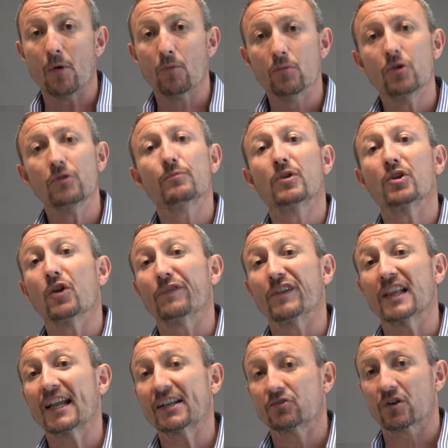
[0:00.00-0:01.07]
movement of
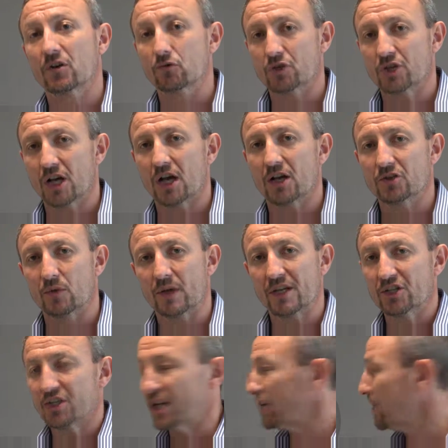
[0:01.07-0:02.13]
electrical charge. We
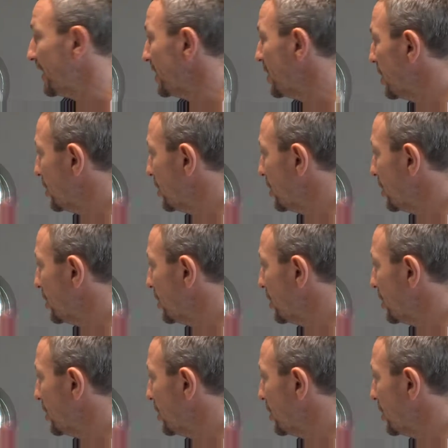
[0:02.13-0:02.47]
can generate